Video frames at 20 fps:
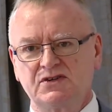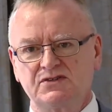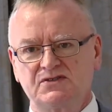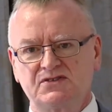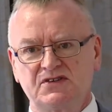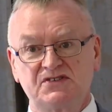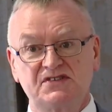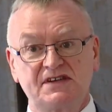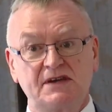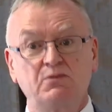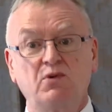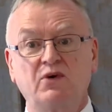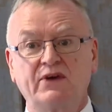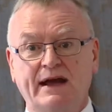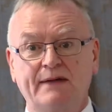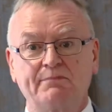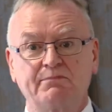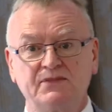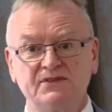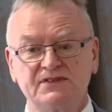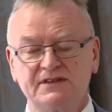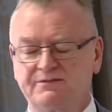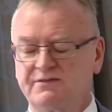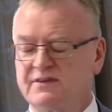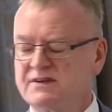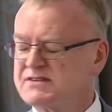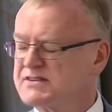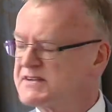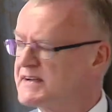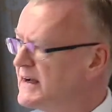to see what happens if
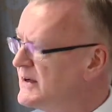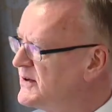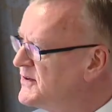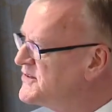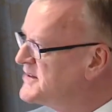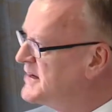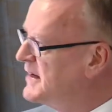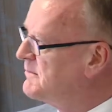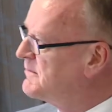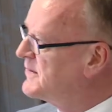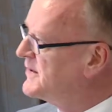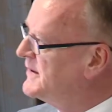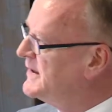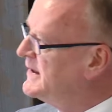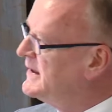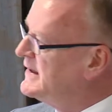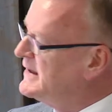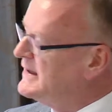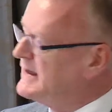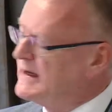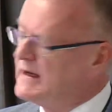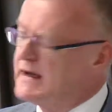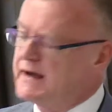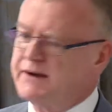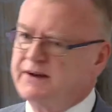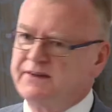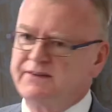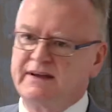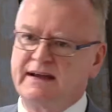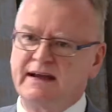it scales up?
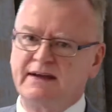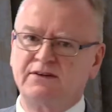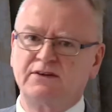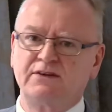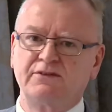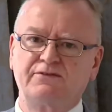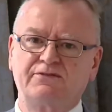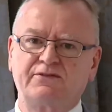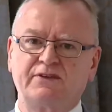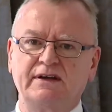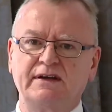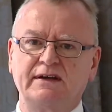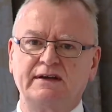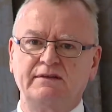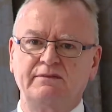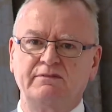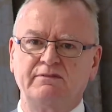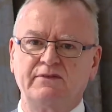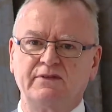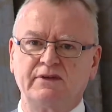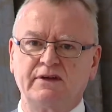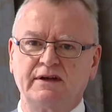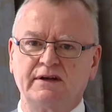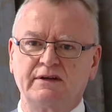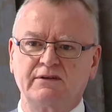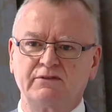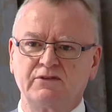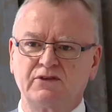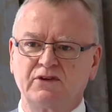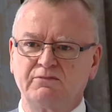And at the end of
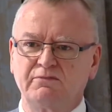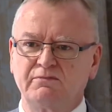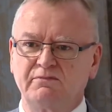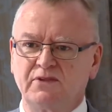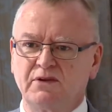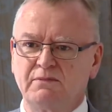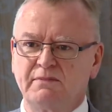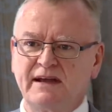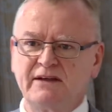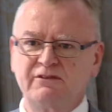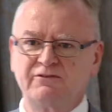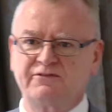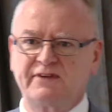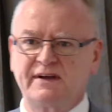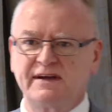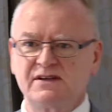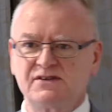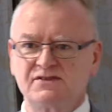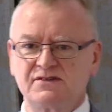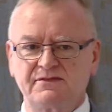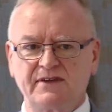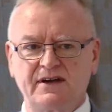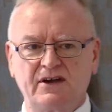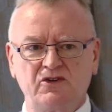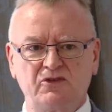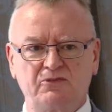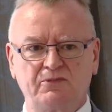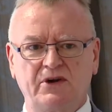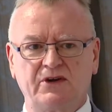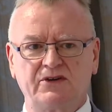the main phase of the
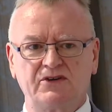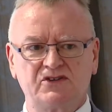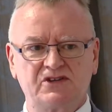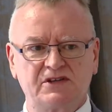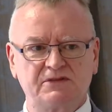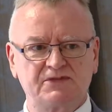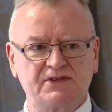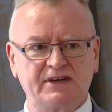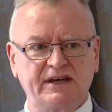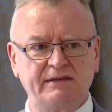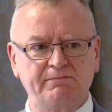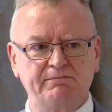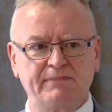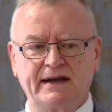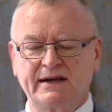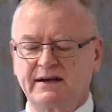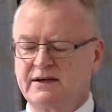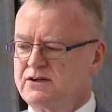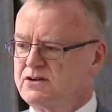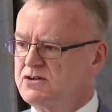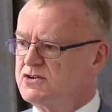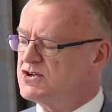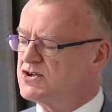Health Partnership Scheme back in